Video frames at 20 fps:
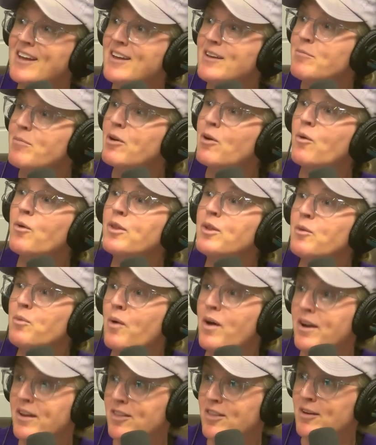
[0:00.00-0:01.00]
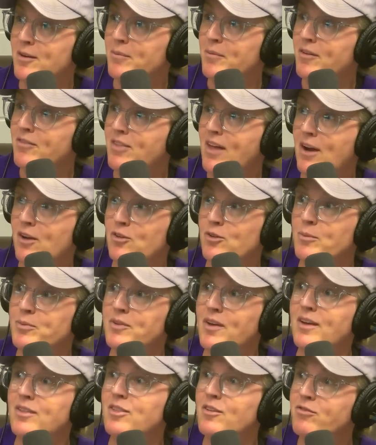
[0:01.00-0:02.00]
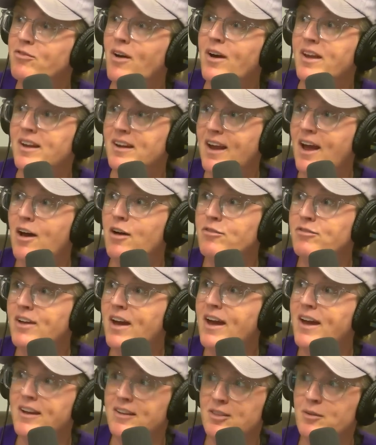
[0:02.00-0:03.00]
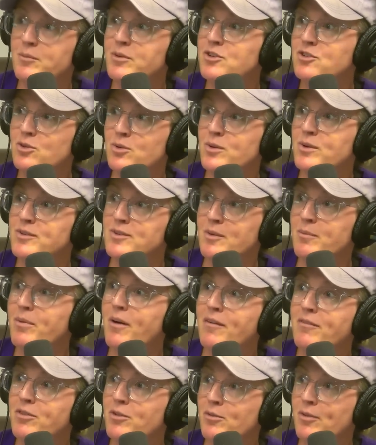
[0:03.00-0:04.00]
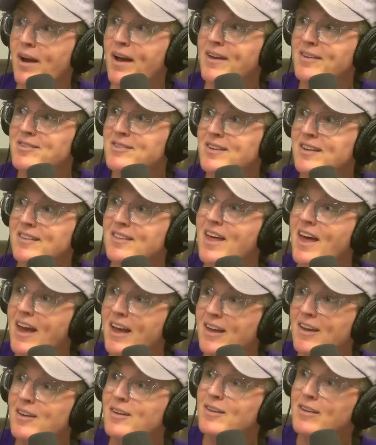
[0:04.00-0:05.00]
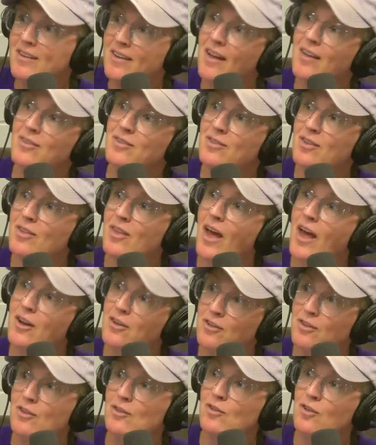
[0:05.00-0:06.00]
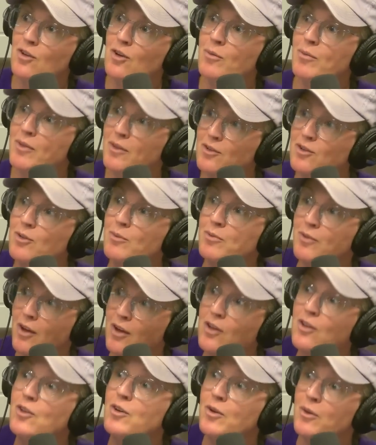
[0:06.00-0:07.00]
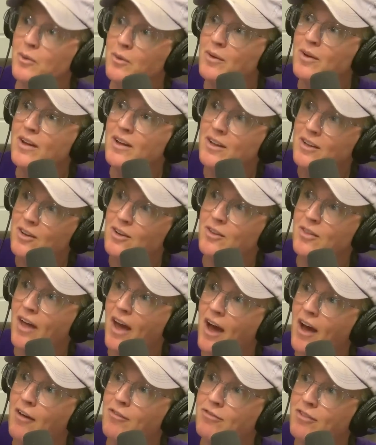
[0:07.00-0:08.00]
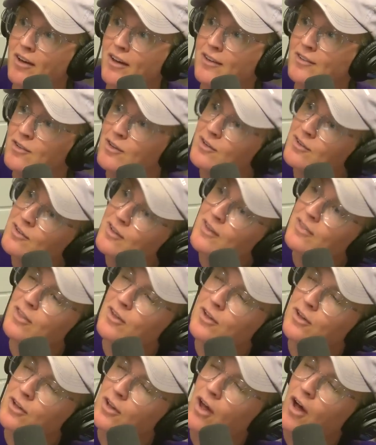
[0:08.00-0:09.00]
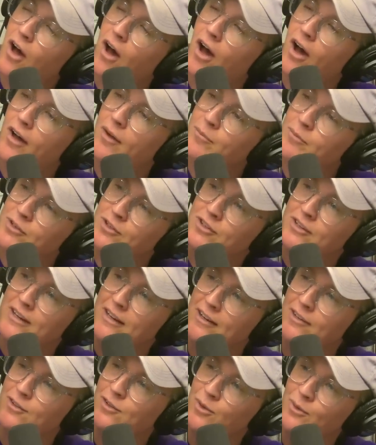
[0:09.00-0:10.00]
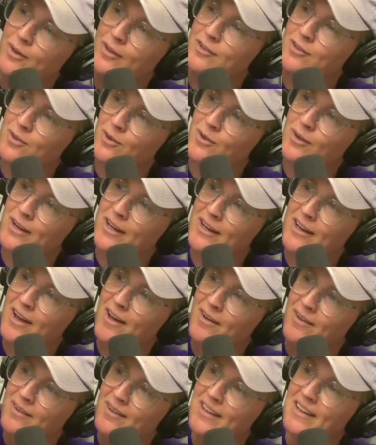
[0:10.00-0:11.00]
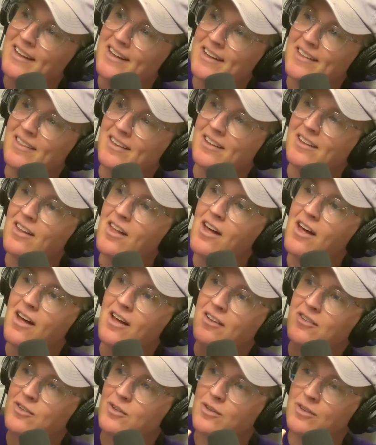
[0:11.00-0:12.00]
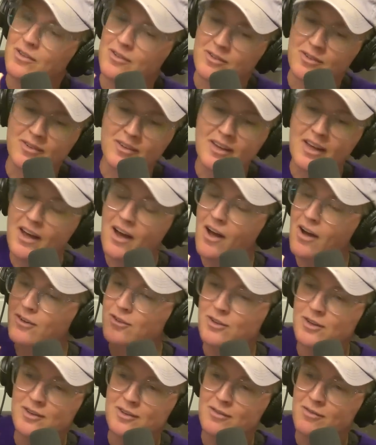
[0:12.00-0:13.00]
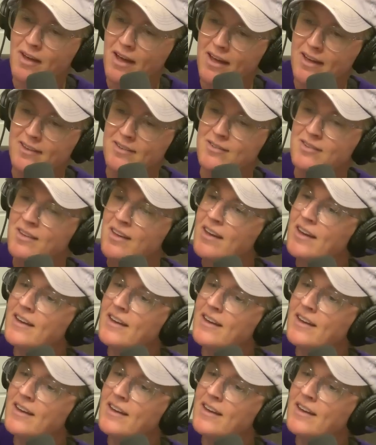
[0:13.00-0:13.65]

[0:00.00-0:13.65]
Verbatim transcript: but only one of them of that group's like the fucking alpha egg that matures above the rest and like gets to the edge of the tube, and the tube's like, you, you're the alpha. So mm-hmm. it's like the claw machine in Toy Story, you know? Yeah, yeah The claw. Yeah. So this hundreds of eggs